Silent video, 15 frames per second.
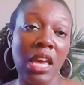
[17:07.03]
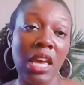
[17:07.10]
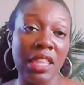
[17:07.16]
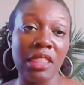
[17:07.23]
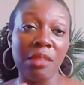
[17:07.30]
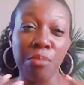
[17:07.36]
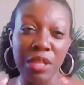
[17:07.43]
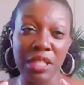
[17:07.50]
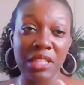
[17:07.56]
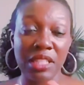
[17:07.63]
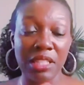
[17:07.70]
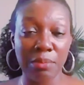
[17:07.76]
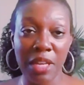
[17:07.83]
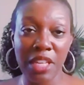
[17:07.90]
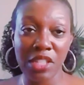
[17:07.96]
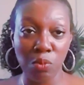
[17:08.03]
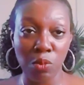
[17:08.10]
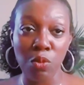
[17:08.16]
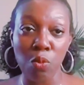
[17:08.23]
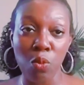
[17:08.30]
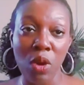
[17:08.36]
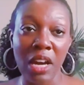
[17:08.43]
in the business space would
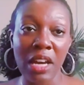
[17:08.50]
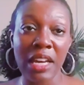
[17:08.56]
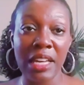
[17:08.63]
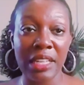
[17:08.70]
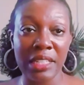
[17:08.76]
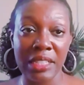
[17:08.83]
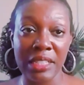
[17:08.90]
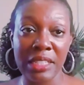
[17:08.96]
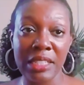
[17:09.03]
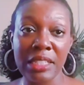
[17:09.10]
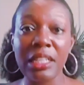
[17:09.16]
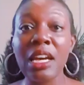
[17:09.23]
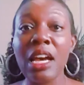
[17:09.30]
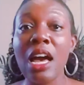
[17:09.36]
want and need.